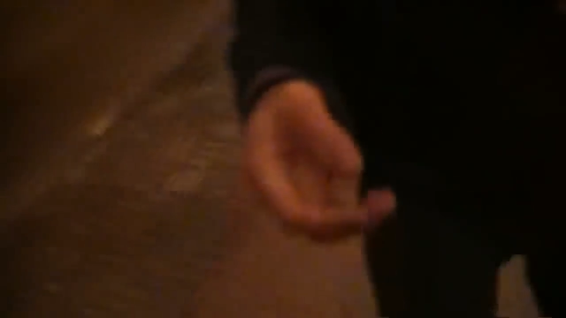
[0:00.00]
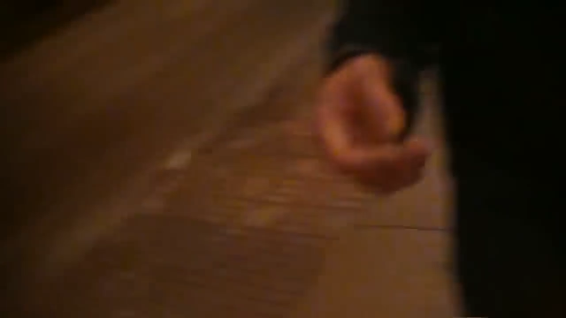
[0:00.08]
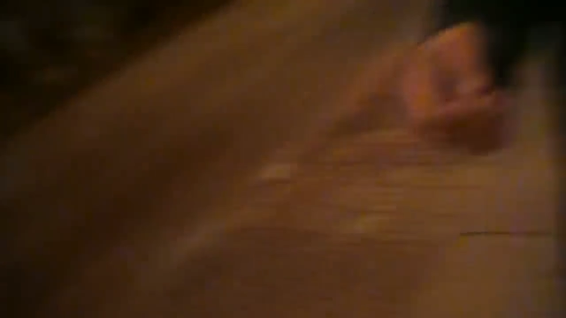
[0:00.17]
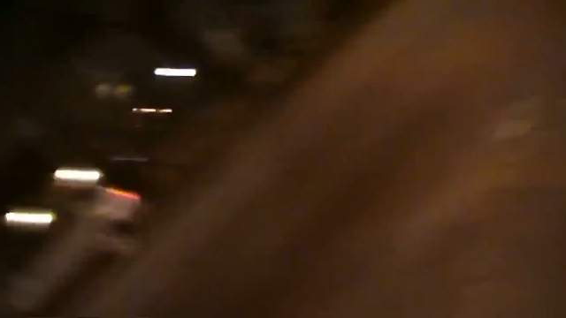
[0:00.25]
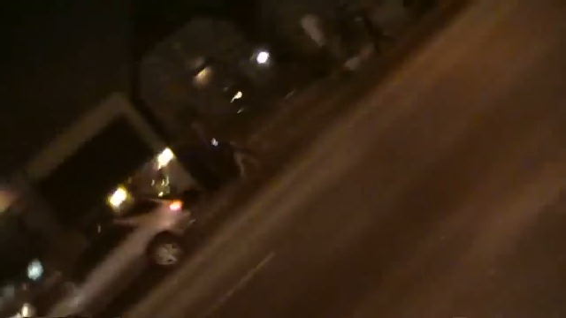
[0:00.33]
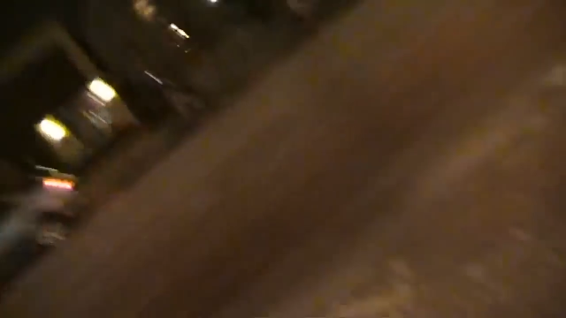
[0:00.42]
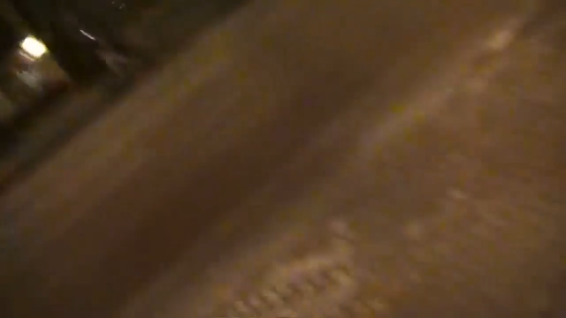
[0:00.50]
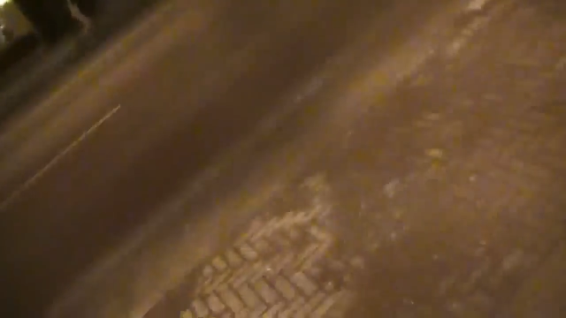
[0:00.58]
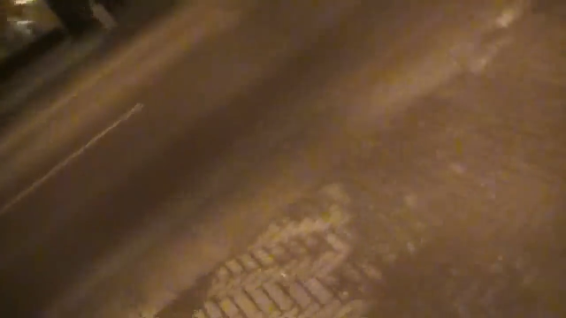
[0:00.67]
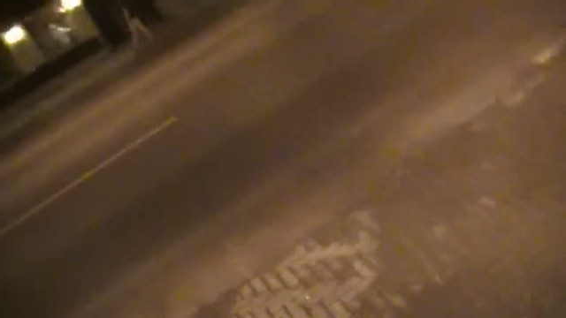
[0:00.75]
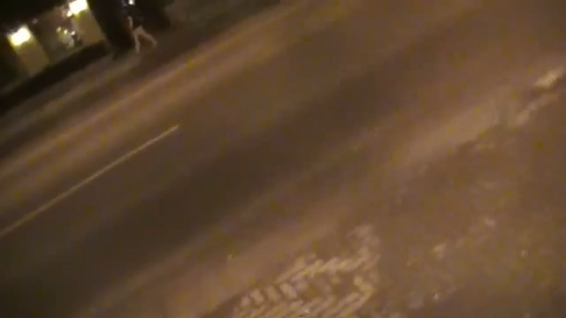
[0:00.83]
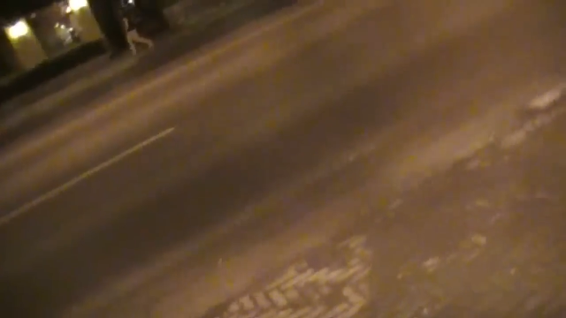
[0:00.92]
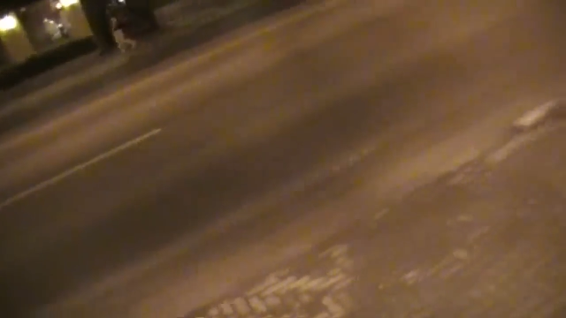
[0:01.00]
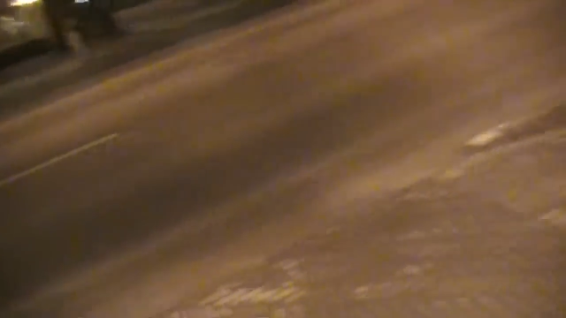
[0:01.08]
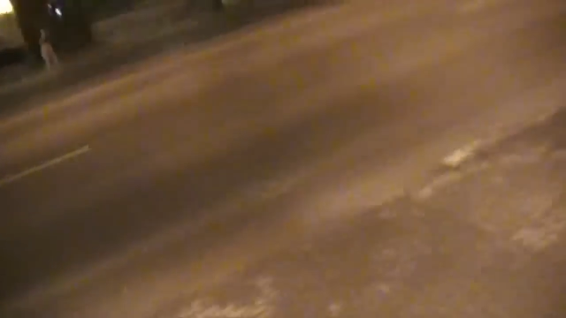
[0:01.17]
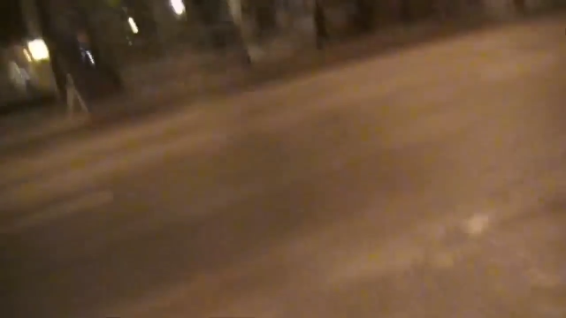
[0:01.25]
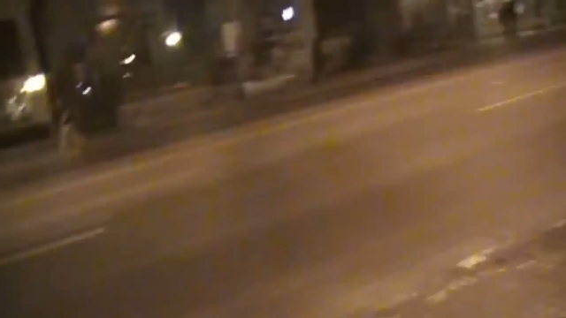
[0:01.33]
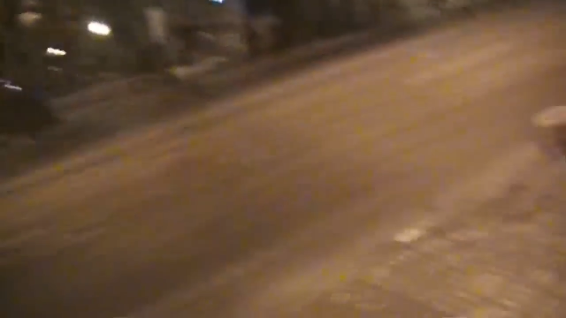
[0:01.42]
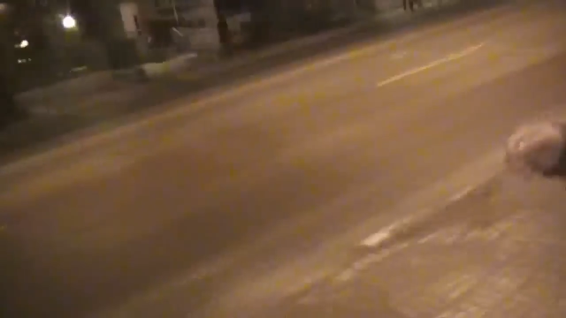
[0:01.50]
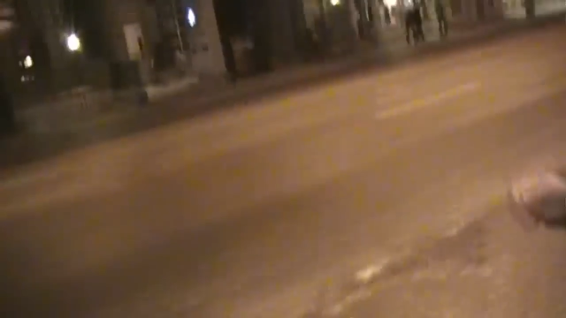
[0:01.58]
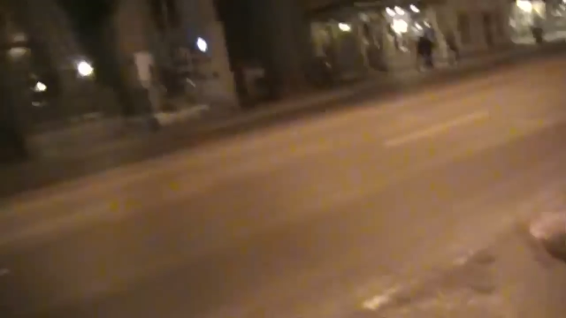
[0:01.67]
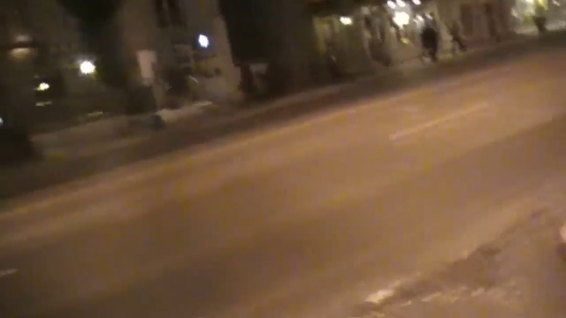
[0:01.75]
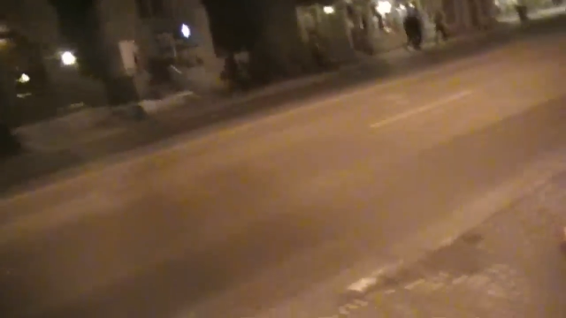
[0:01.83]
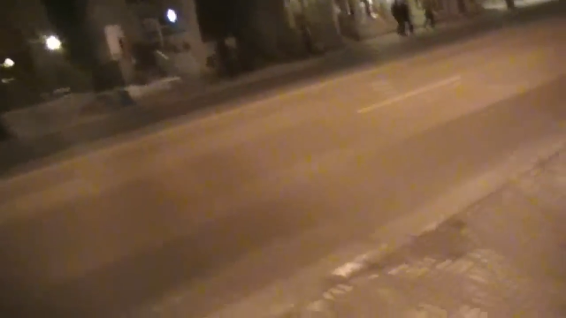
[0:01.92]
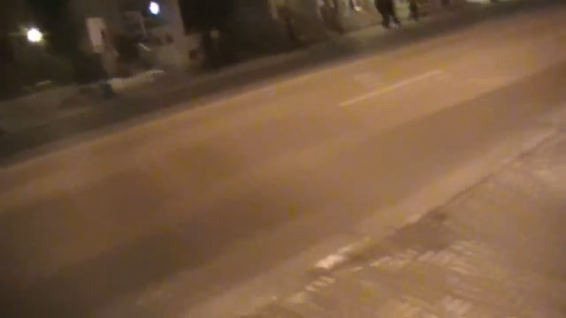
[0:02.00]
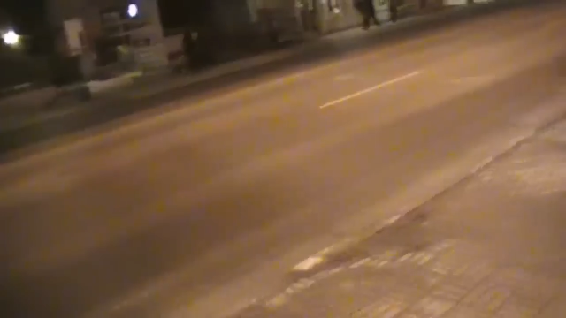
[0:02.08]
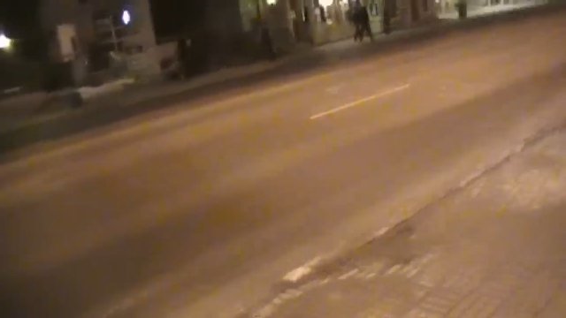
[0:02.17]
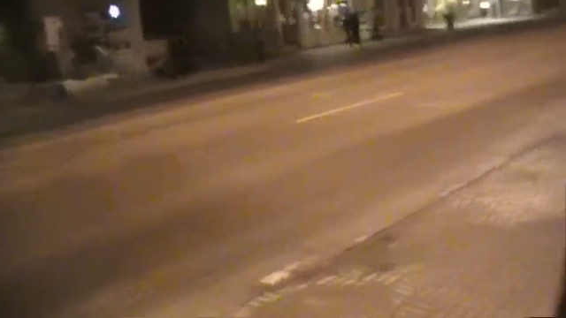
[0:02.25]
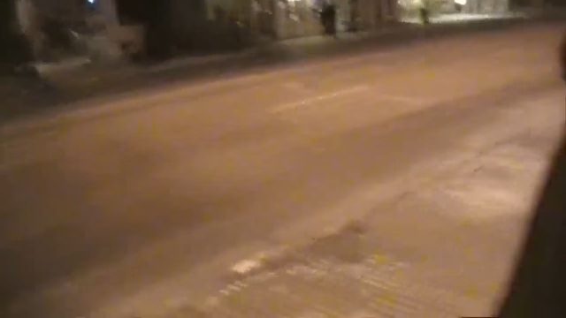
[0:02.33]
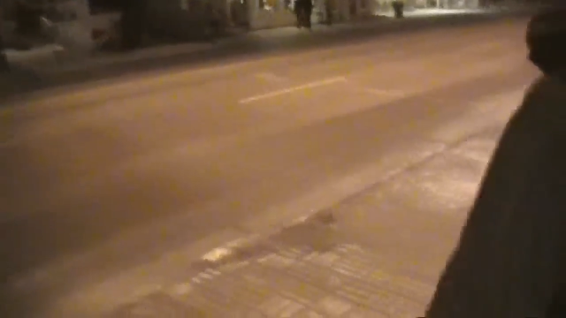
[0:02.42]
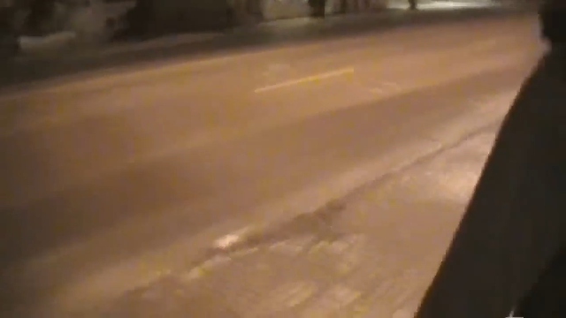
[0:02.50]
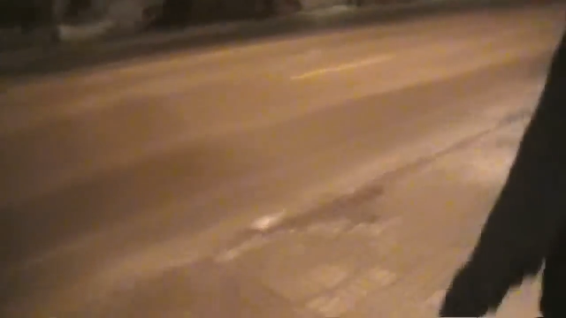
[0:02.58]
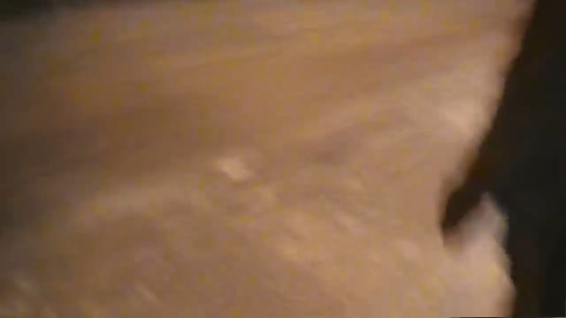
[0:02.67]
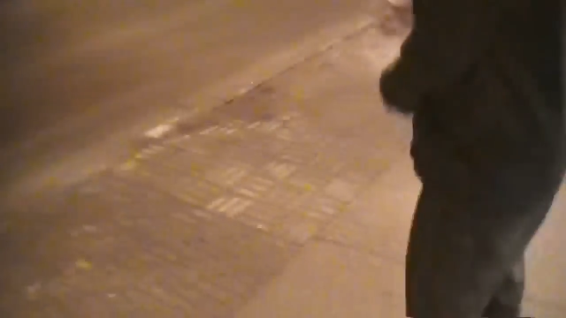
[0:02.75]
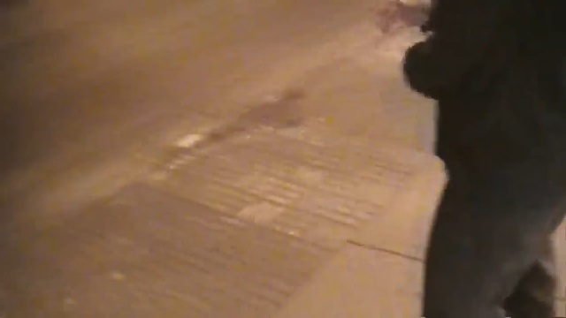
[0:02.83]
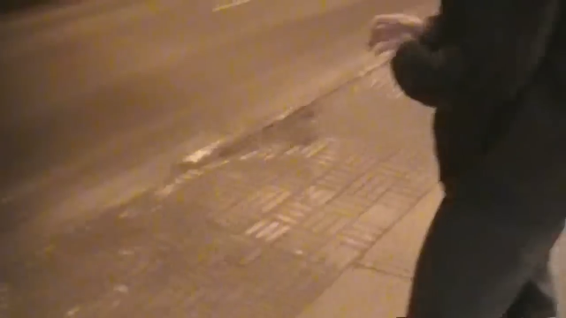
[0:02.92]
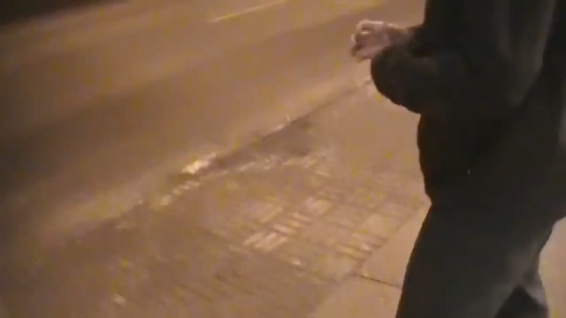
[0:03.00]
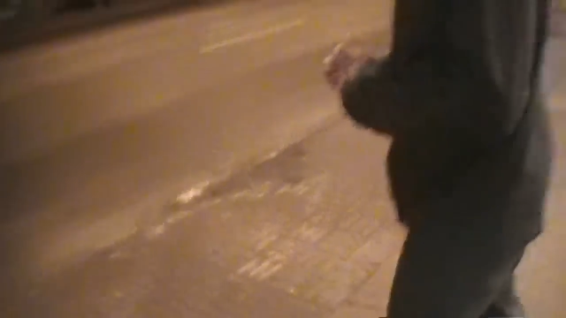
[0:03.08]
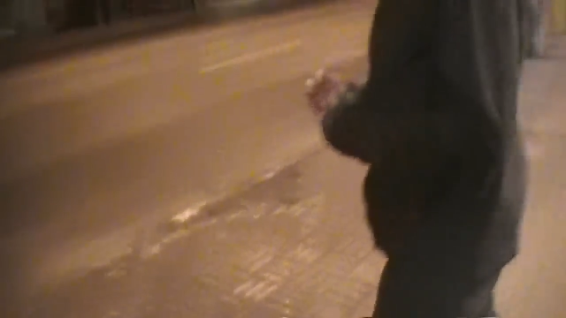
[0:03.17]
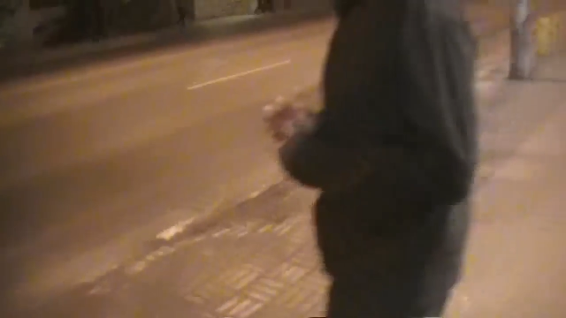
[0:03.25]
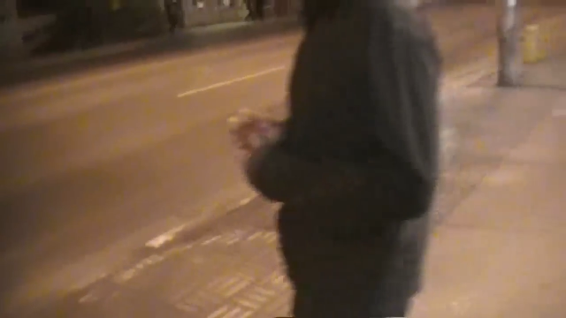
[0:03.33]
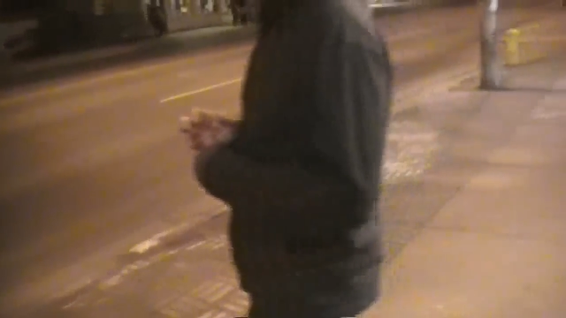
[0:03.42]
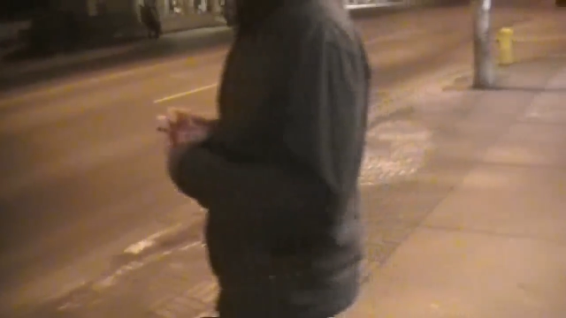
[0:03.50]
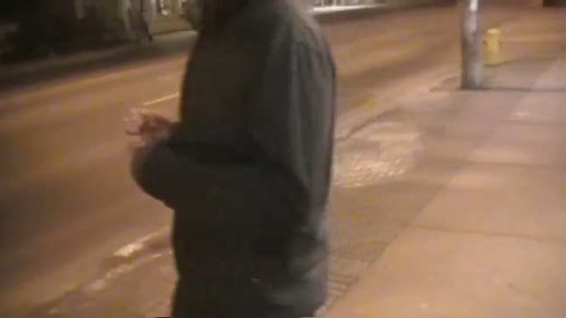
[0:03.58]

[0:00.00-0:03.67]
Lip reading: No face is visible, so there are no lips to read.